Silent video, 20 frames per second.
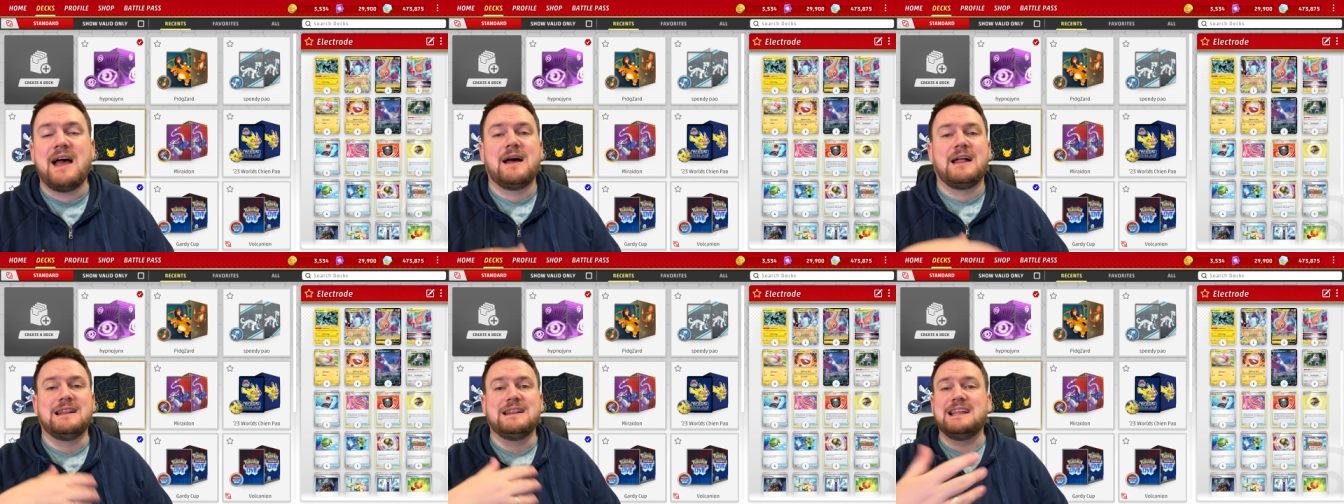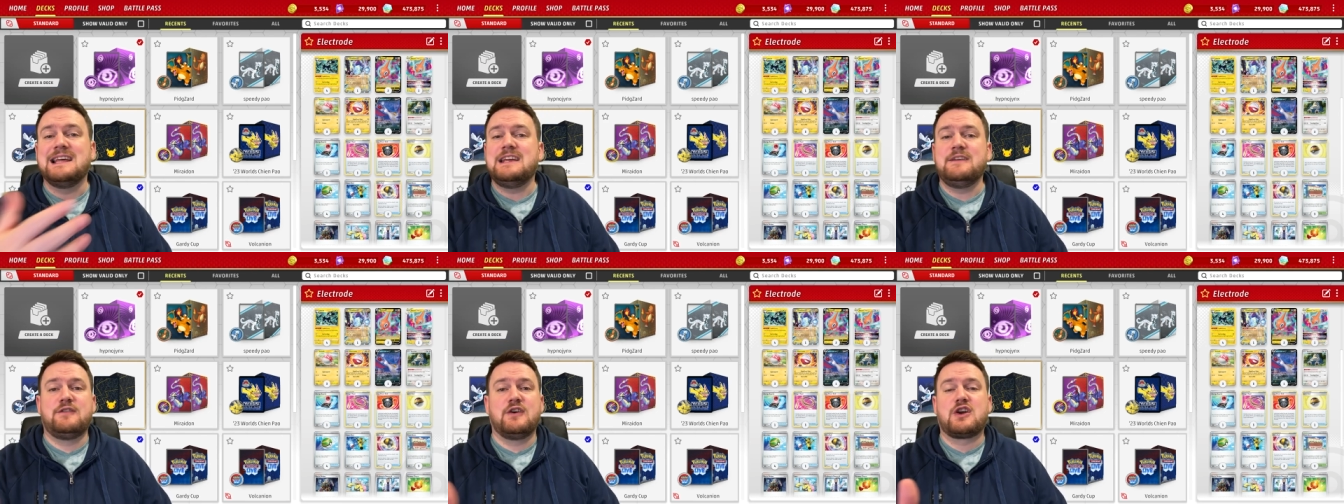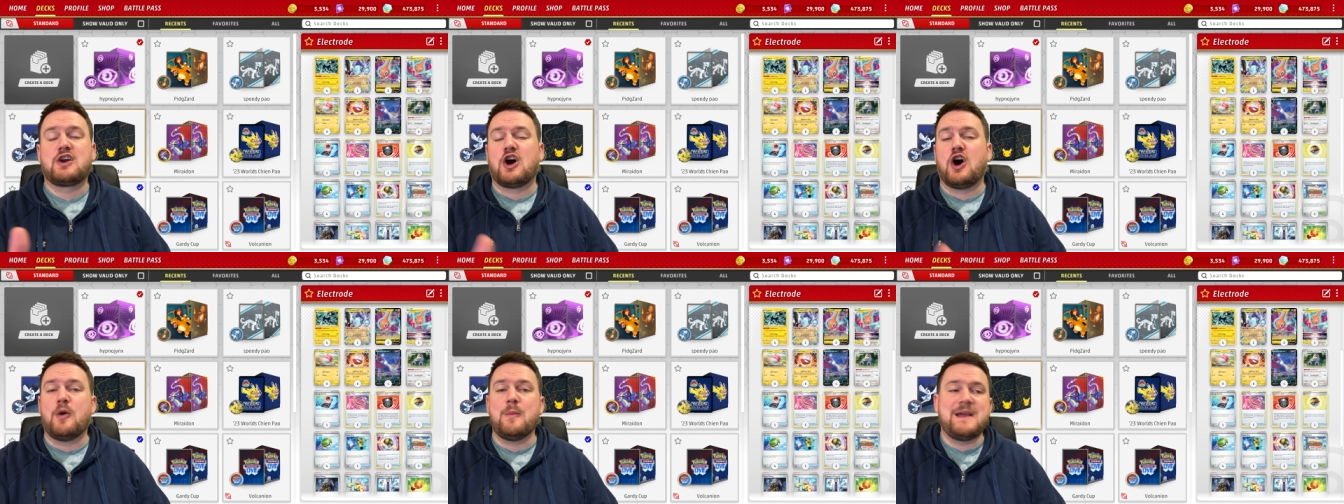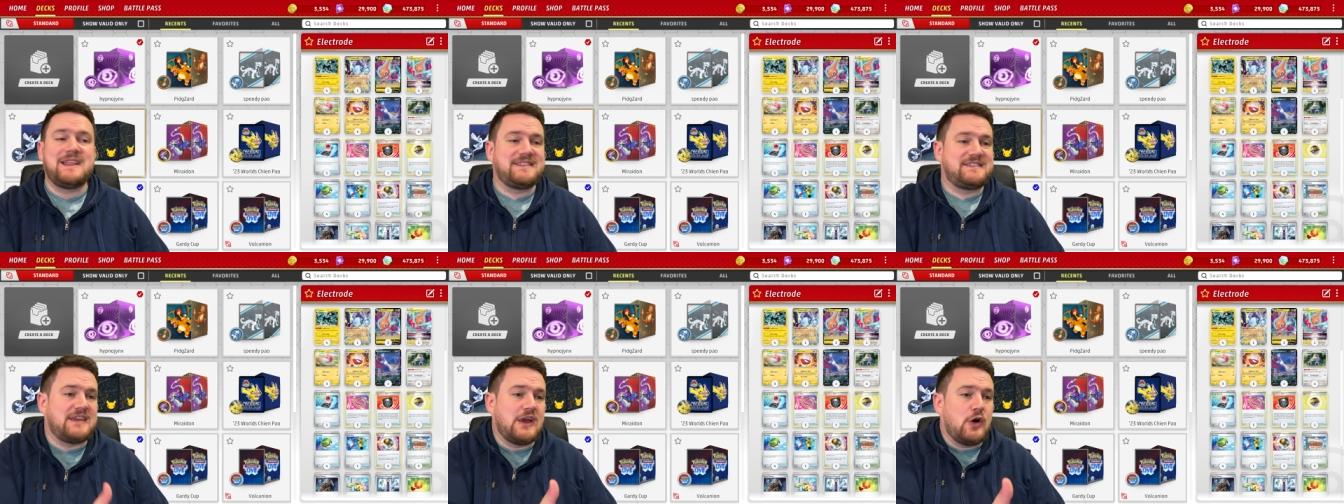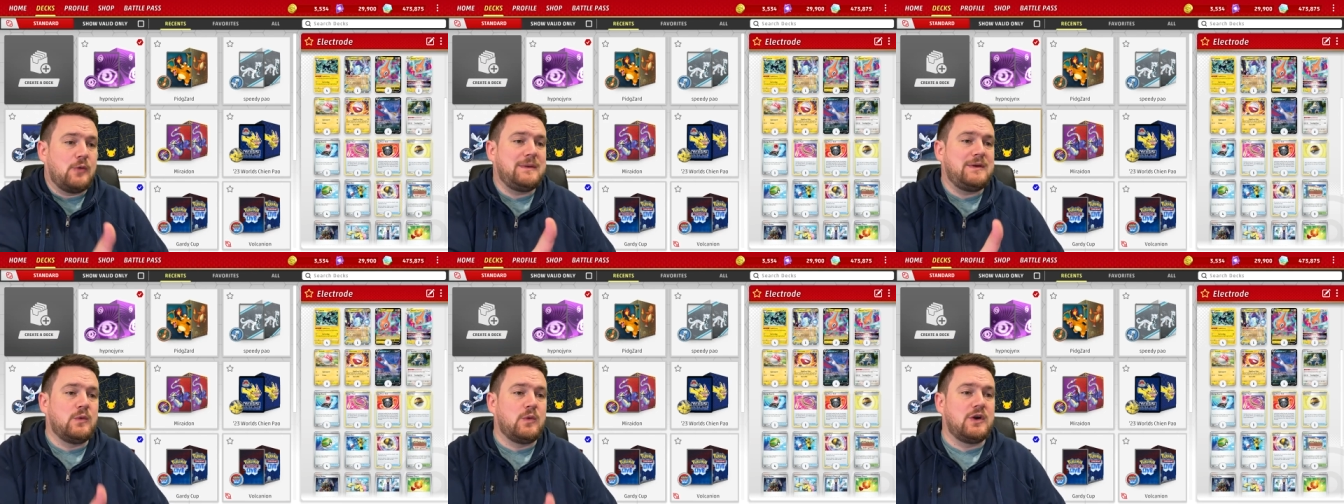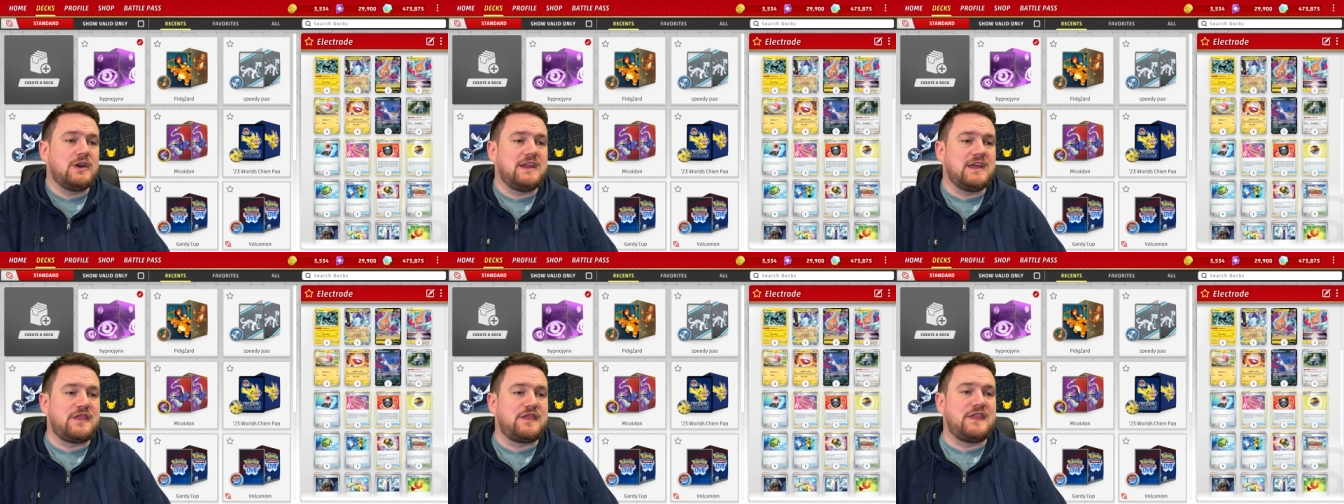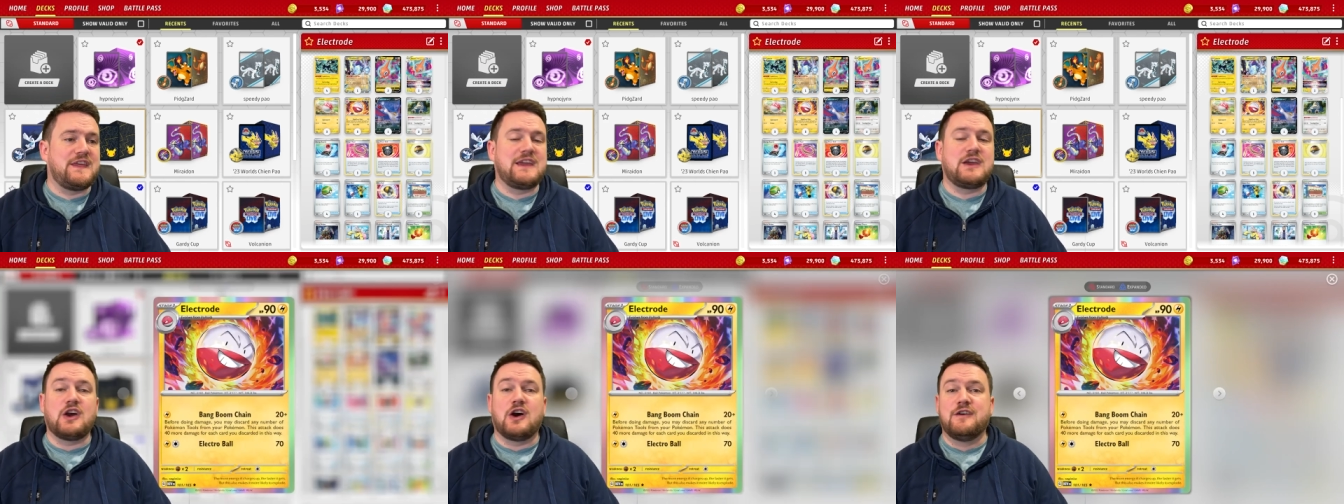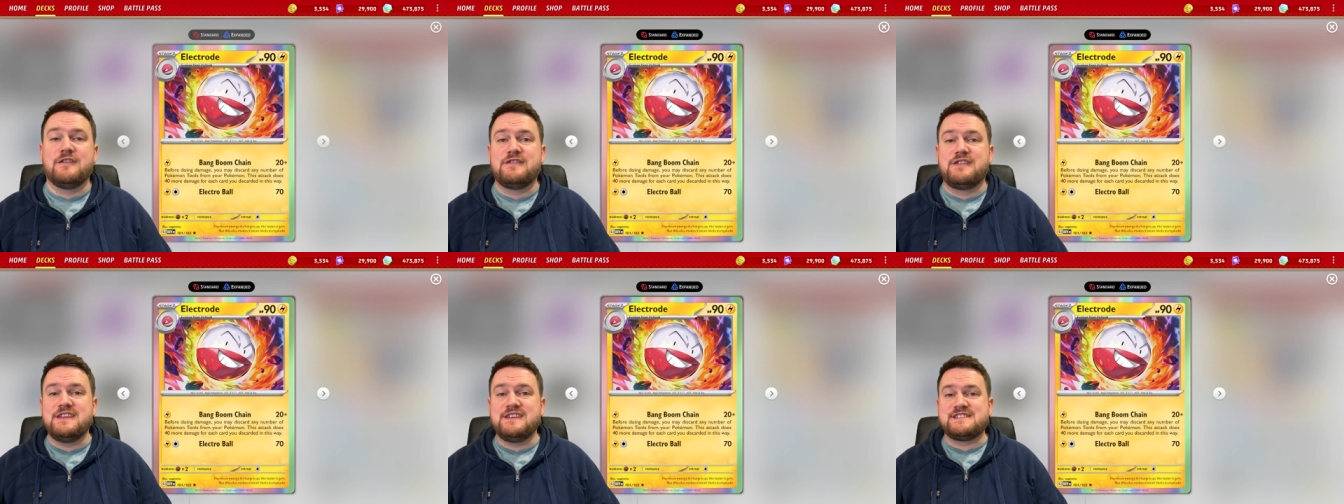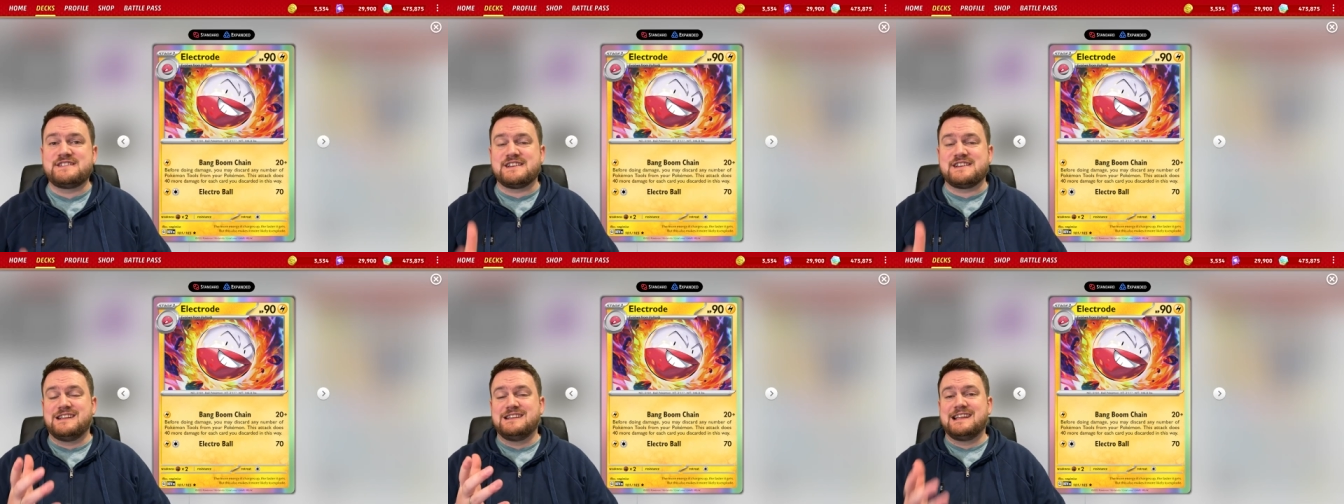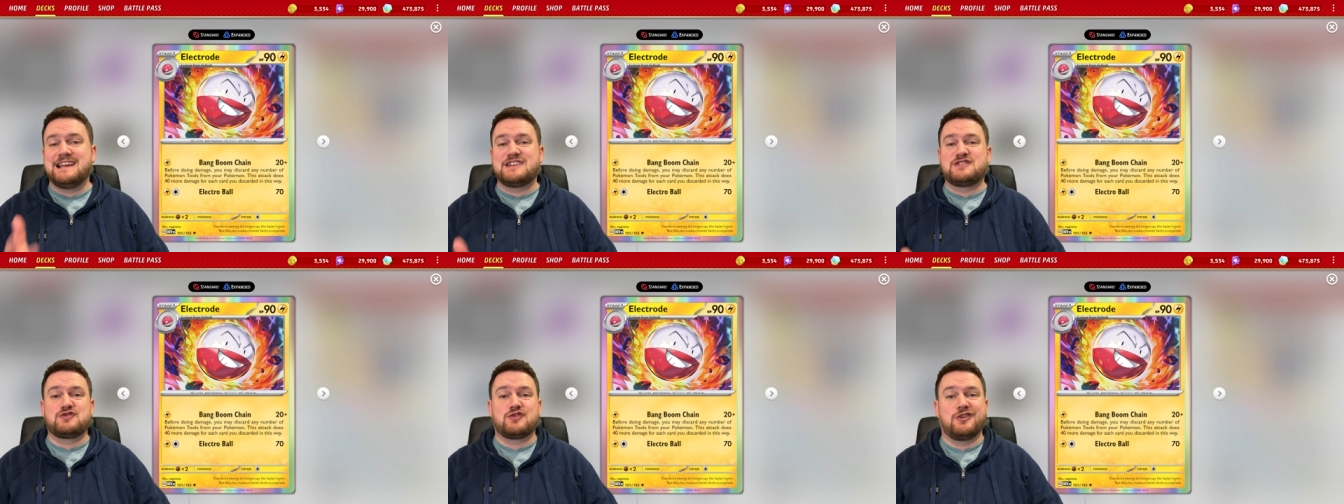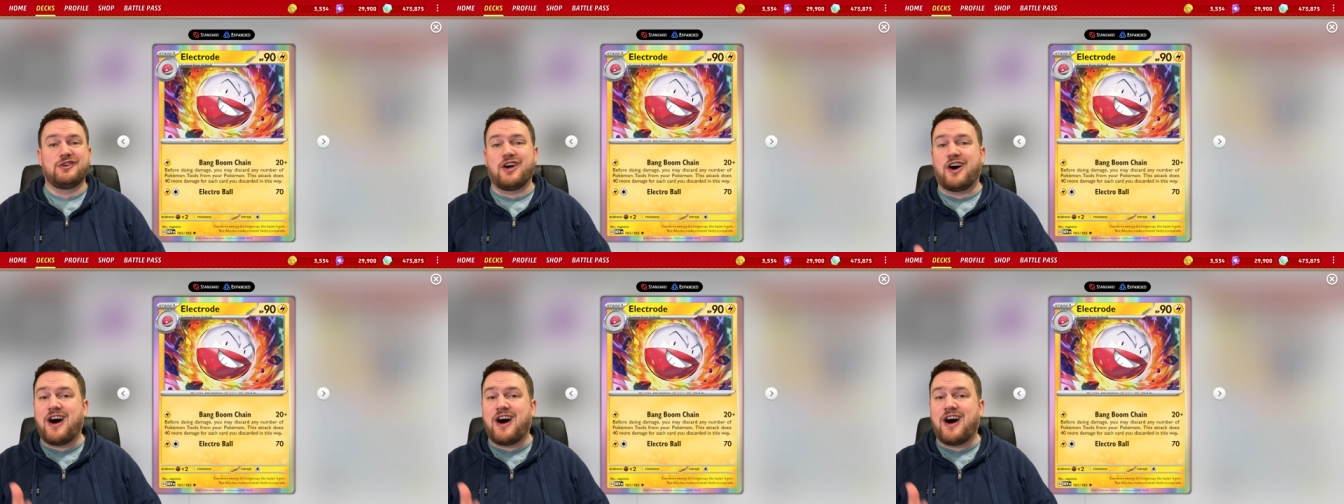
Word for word: leave a comment, tell me what you think of this Electrode.